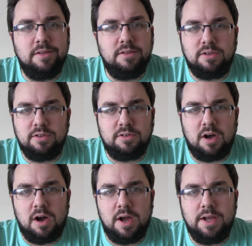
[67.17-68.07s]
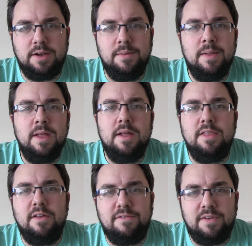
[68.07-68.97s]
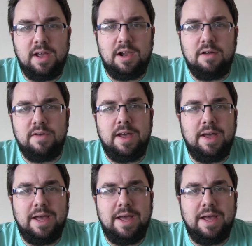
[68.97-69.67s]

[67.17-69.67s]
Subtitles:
The design, the feel of it.